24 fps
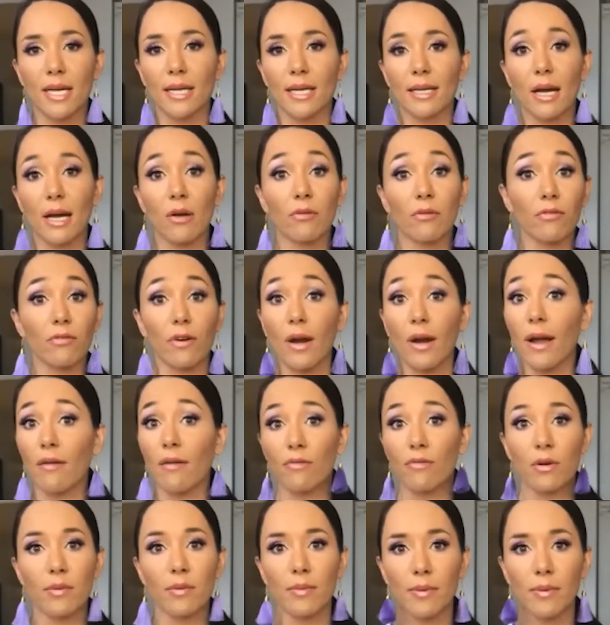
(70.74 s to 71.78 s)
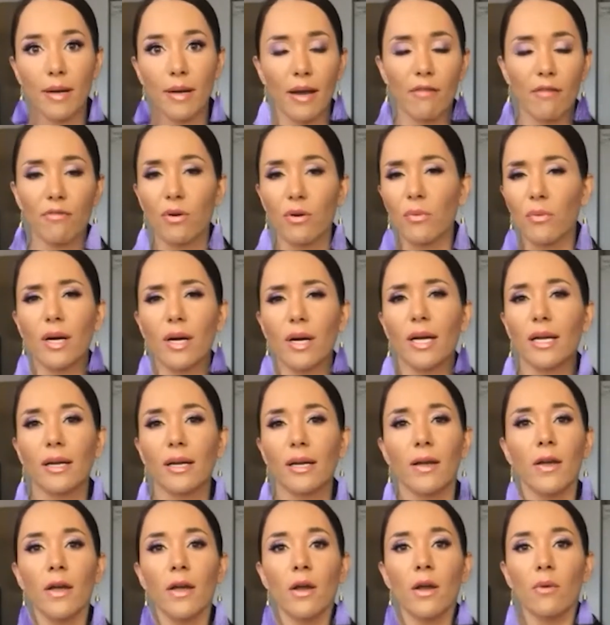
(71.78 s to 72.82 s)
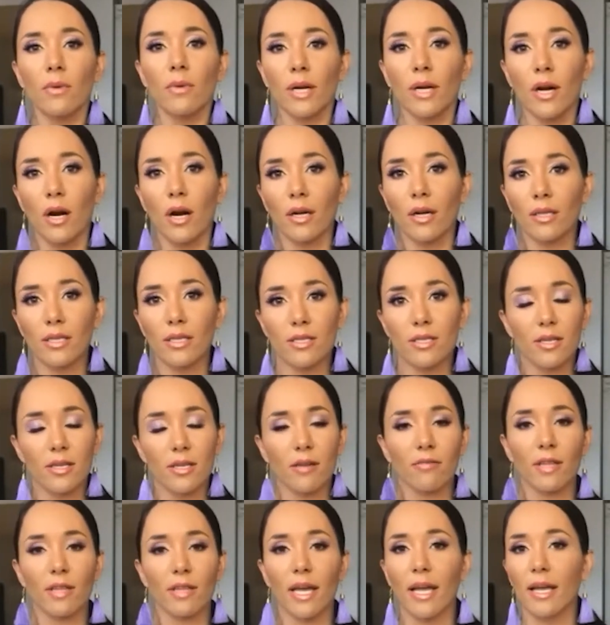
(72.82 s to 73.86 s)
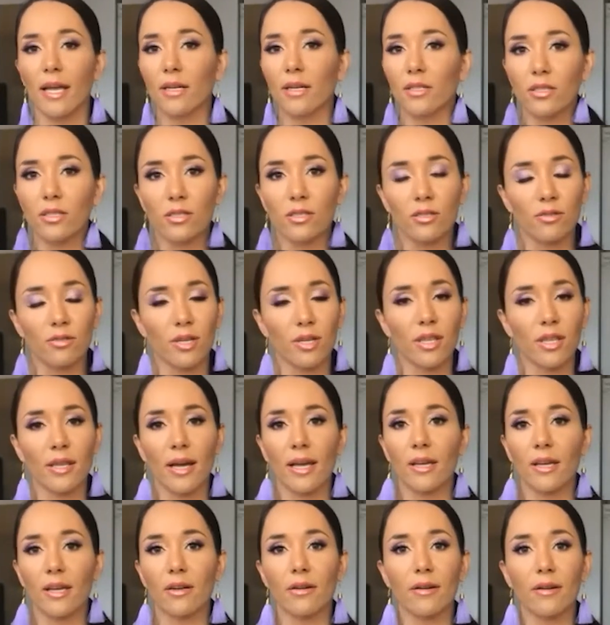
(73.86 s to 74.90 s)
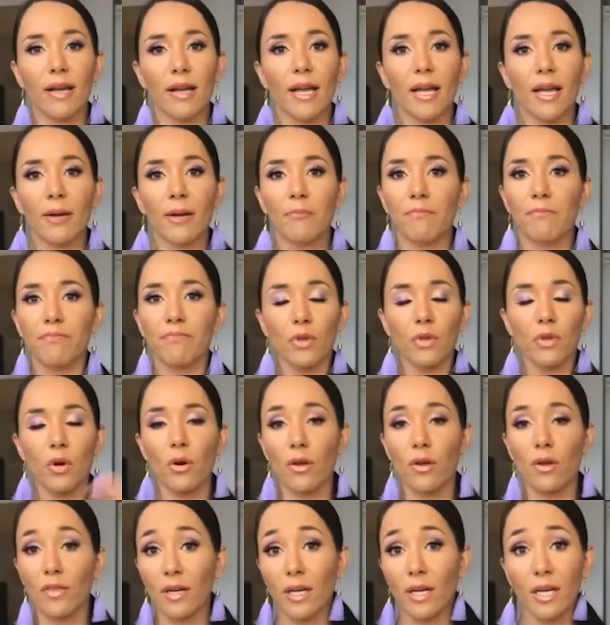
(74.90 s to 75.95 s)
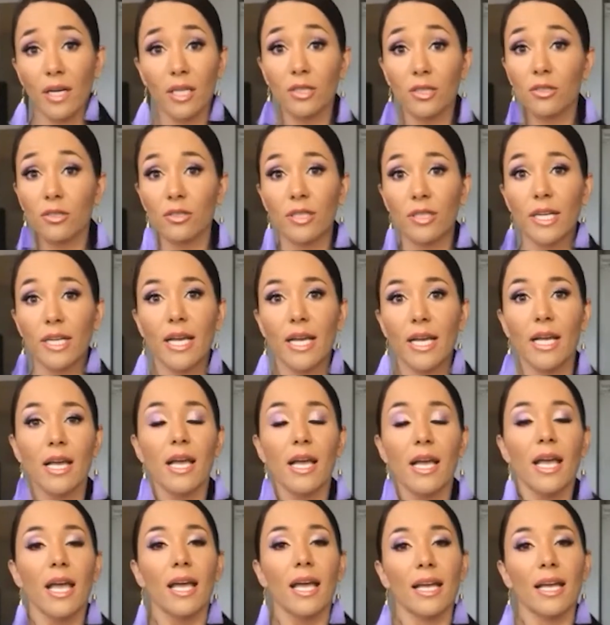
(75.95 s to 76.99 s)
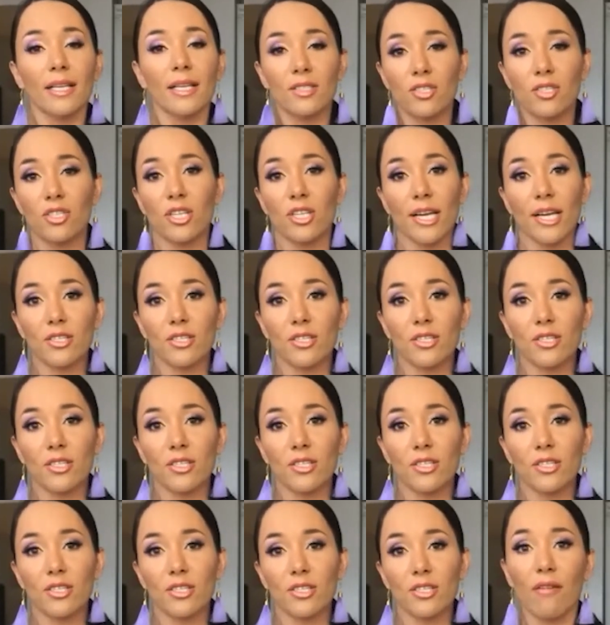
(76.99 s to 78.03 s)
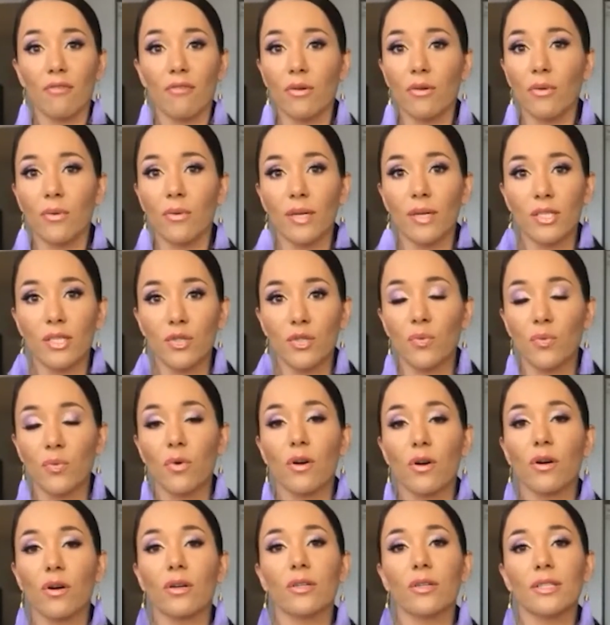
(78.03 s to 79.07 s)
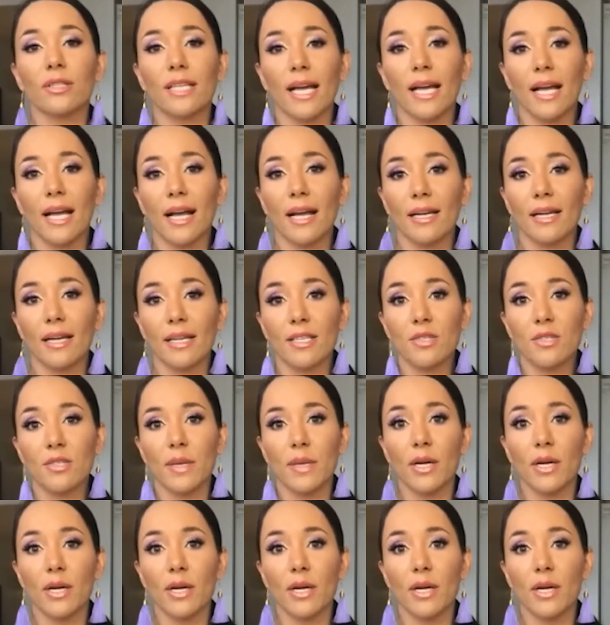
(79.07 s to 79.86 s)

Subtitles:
down for everyone, regardless of the industry that you're in or the country. It's changing everyone's world, and it's been